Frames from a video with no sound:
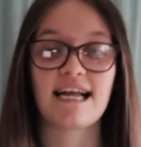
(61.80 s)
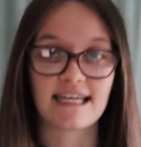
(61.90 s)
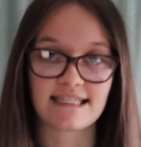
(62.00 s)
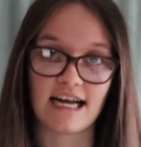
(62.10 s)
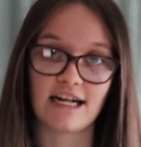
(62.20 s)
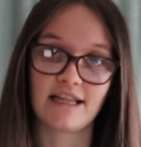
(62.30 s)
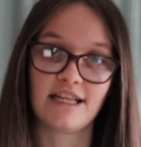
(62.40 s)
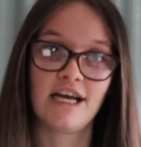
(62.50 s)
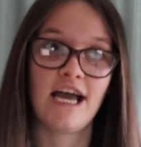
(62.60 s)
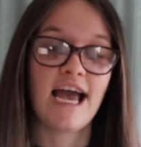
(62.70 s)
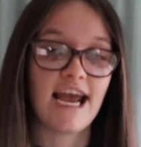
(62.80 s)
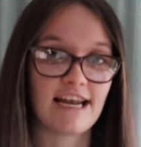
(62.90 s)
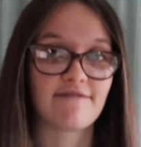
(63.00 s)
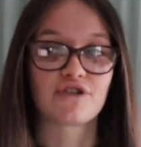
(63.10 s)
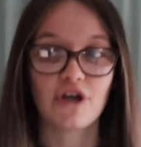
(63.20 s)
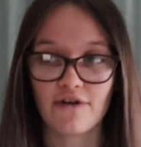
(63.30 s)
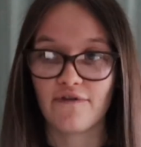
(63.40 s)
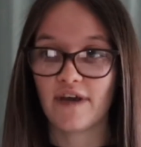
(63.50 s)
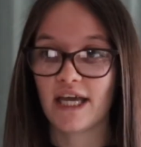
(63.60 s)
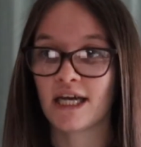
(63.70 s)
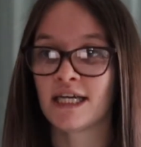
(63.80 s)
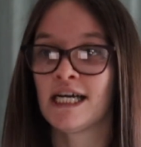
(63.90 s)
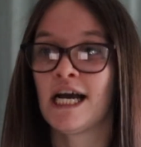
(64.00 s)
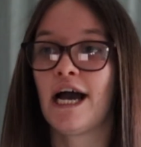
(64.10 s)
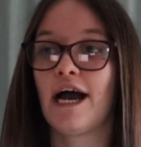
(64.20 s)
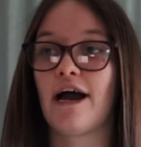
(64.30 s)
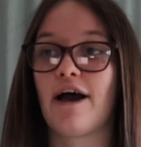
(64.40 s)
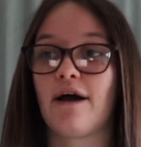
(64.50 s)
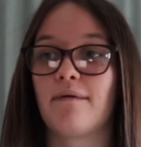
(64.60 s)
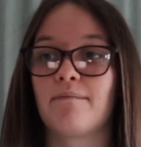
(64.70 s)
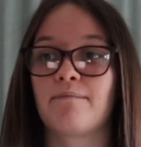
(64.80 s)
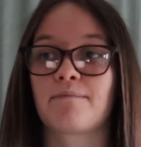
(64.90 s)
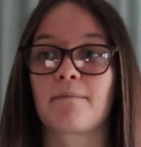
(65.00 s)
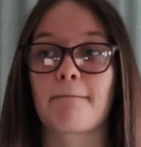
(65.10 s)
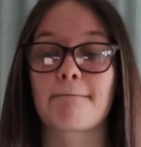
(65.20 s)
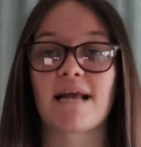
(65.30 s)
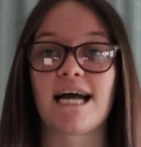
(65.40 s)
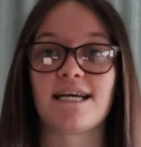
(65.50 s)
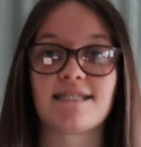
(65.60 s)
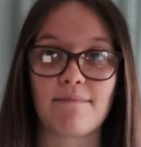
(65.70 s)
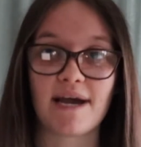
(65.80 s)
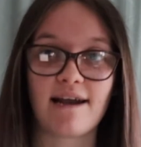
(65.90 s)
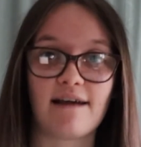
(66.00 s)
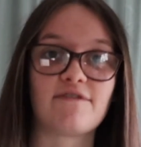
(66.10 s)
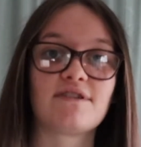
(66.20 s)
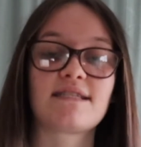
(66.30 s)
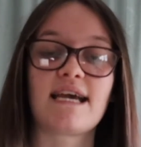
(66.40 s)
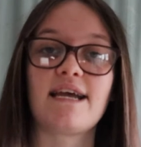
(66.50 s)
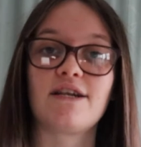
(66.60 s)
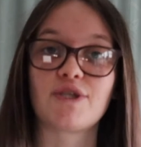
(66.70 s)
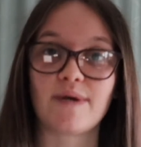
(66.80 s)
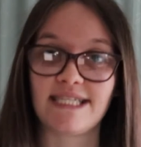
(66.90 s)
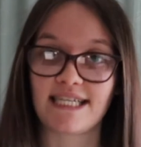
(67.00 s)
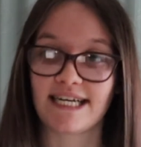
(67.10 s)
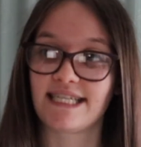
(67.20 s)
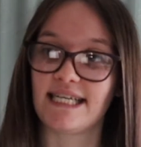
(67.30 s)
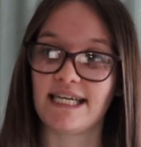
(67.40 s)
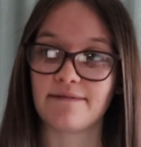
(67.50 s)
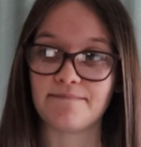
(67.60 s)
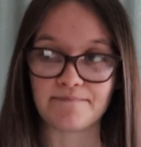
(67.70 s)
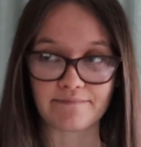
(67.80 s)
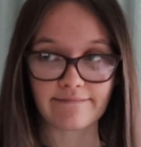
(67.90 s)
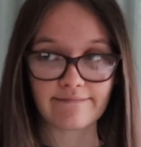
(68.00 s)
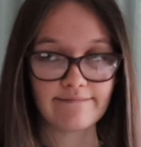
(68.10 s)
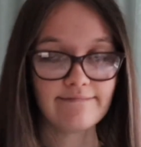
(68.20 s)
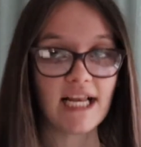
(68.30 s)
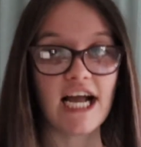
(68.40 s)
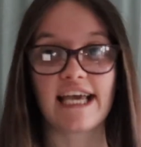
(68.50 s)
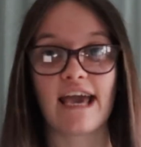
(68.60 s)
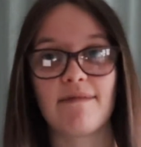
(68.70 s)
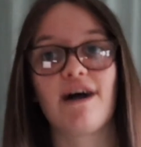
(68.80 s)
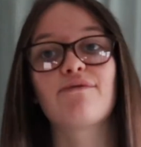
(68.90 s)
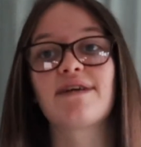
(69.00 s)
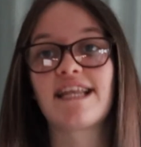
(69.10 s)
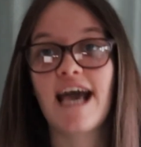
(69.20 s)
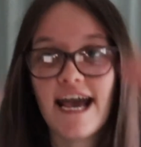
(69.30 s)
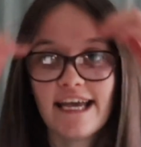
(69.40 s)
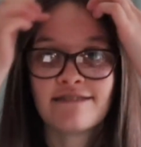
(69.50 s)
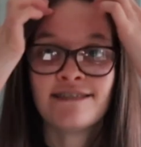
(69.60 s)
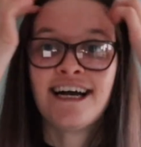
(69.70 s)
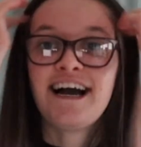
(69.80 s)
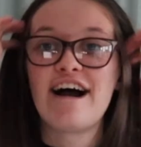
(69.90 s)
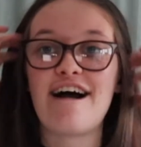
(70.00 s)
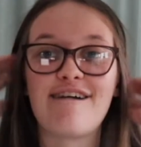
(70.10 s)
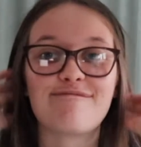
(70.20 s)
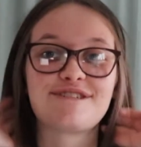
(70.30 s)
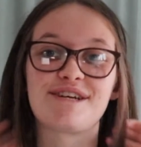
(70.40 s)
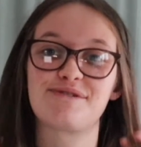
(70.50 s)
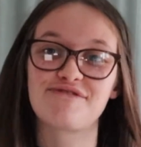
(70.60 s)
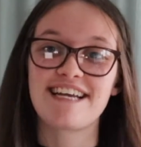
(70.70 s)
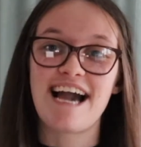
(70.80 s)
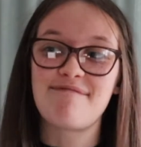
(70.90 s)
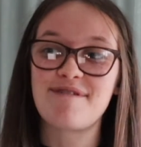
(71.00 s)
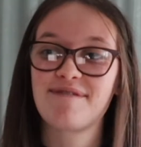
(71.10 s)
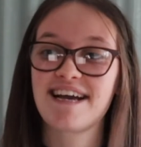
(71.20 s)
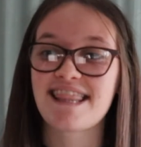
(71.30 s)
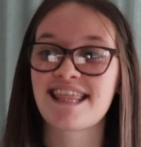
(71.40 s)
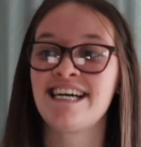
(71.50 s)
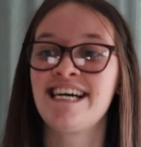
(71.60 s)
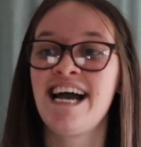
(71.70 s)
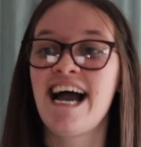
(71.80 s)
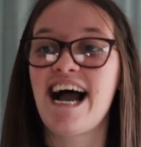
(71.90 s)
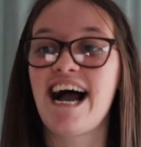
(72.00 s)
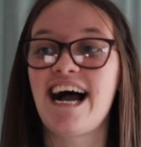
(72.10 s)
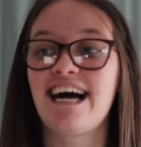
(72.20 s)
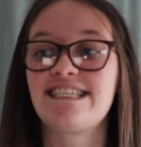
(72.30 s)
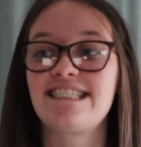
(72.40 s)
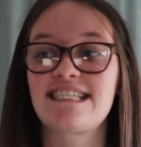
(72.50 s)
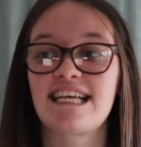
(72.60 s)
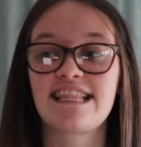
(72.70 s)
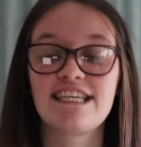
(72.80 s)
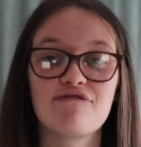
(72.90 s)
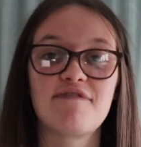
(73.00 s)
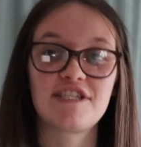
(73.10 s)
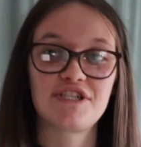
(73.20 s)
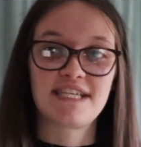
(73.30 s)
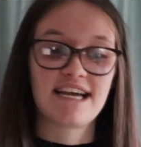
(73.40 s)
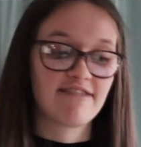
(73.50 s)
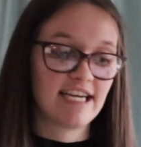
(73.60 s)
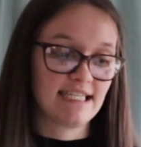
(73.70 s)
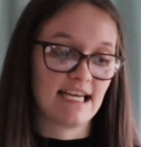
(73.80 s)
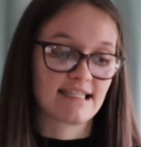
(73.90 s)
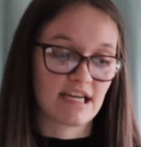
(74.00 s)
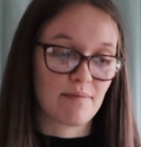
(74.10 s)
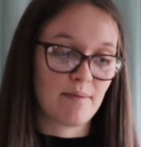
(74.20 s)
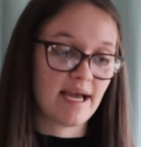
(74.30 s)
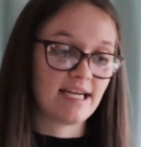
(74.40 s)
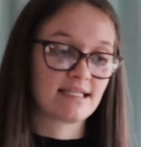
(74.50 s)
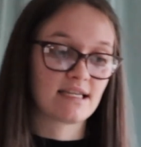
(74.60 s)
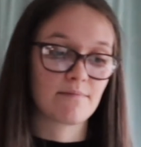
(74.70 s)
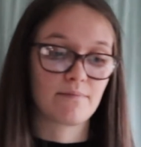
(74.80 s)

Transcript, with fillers: Edexcel A-level geography um, and I sat my A-levels in 2019. I came out with an A, uh, which I was really happy with, and this revision series is going to be based